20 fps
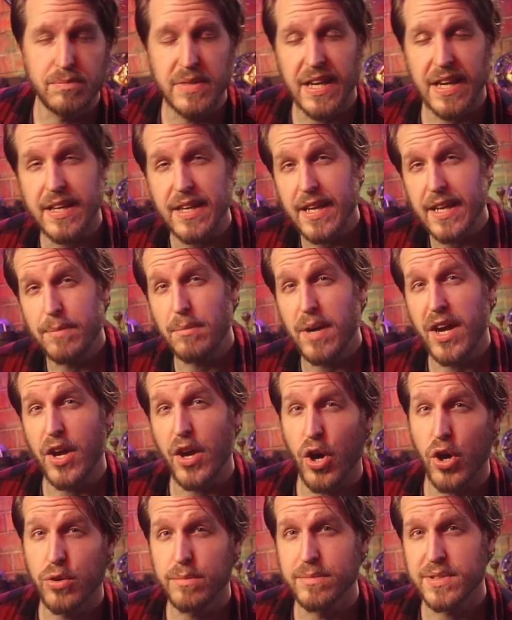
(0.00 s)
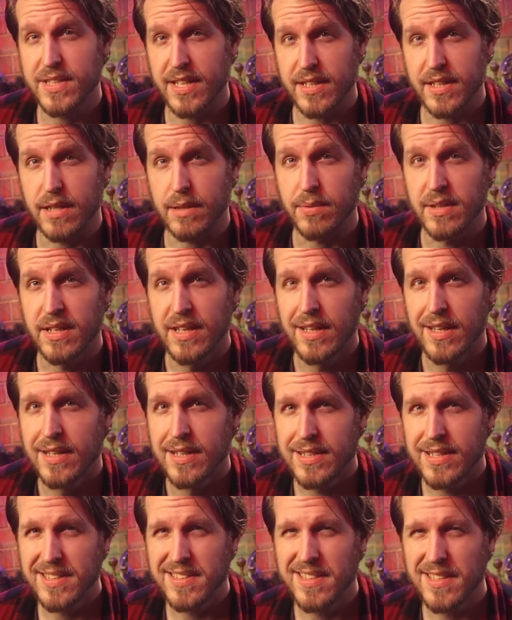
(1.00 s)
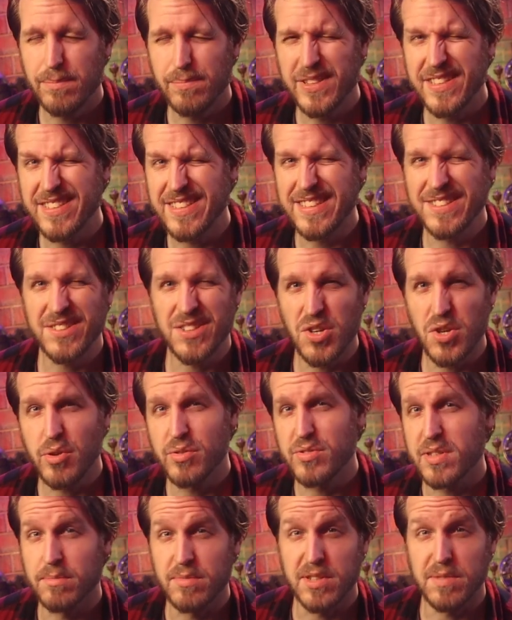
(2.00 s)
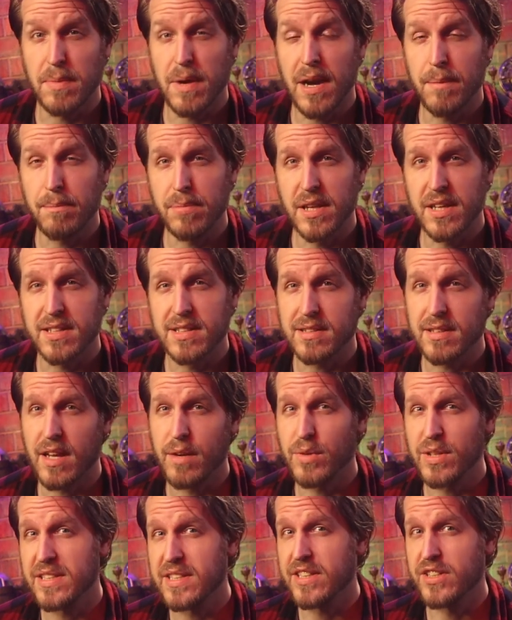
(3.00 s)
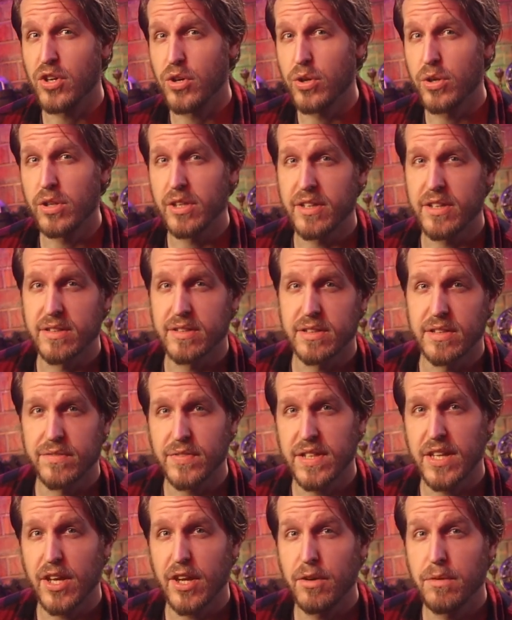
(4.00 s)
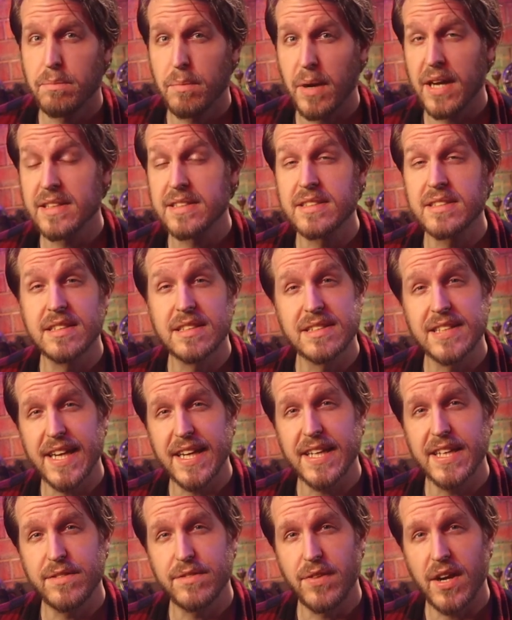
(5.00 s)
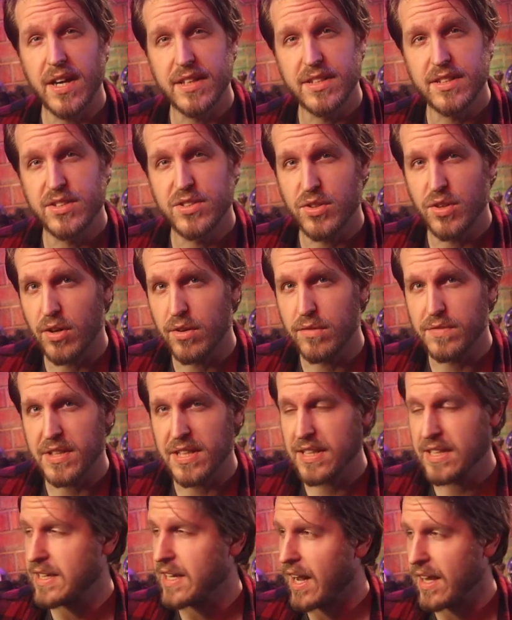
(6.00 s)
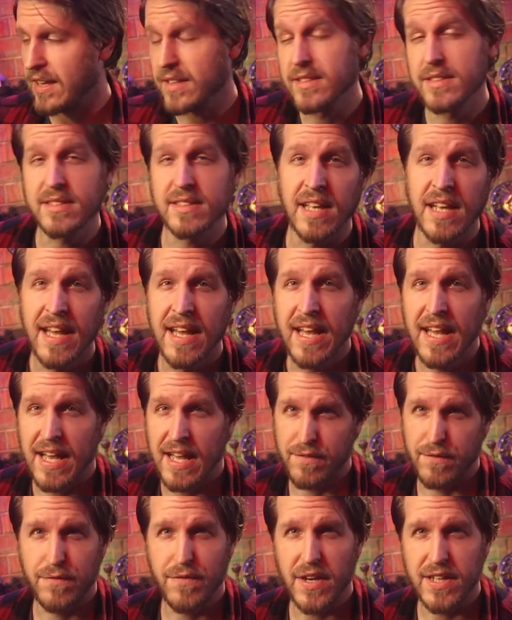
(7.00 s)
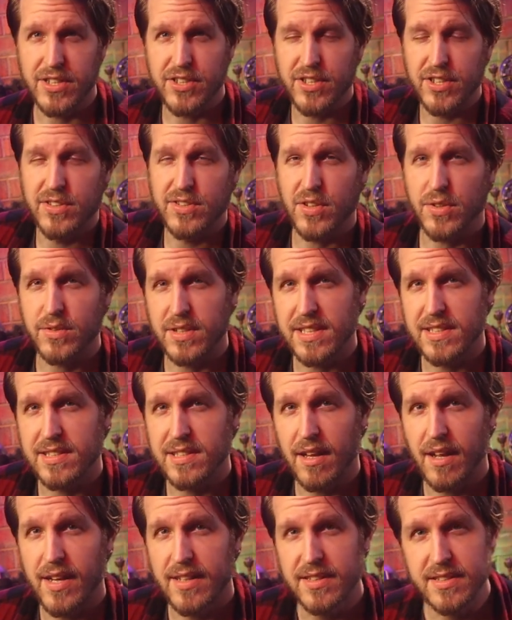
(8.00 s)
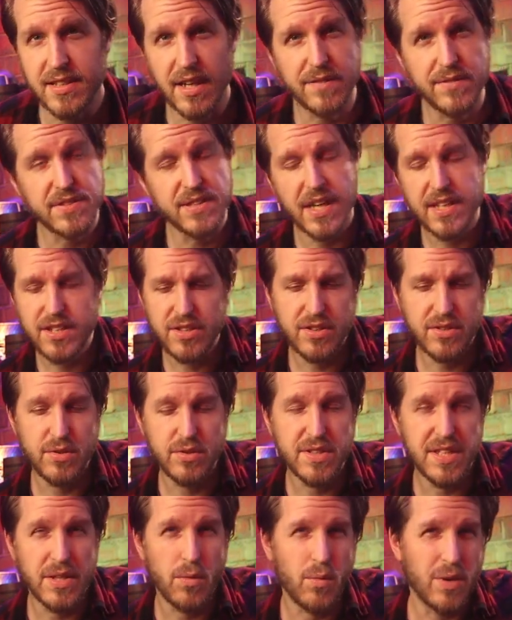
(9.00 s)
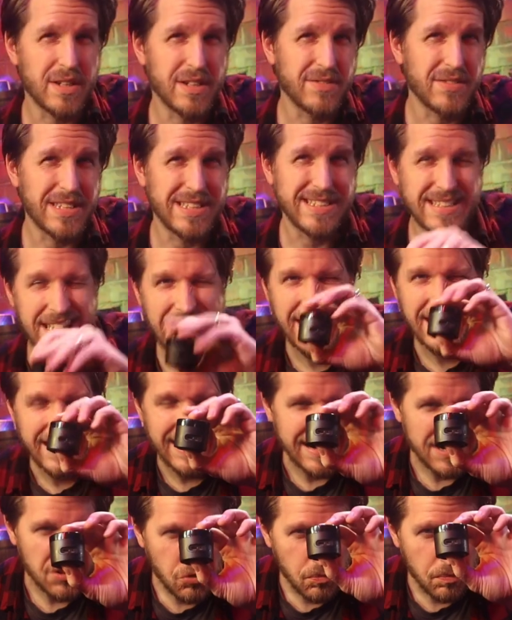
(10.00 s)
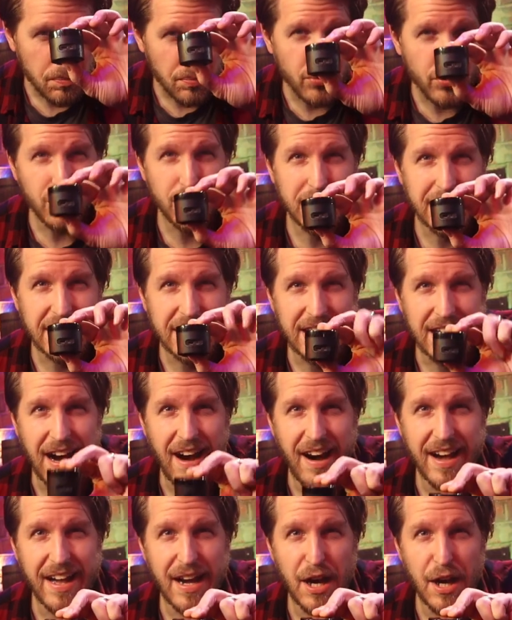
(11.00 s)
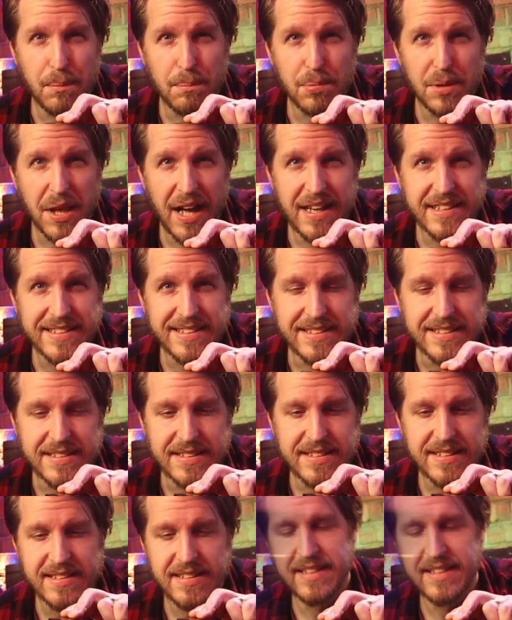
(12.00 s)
Deck in my home setup. The simplest is to use some smart plugs like we did earlier in the video, but to take advantage of the colors and functions on these lights, I've started using one of these little Broadlink IR blasters.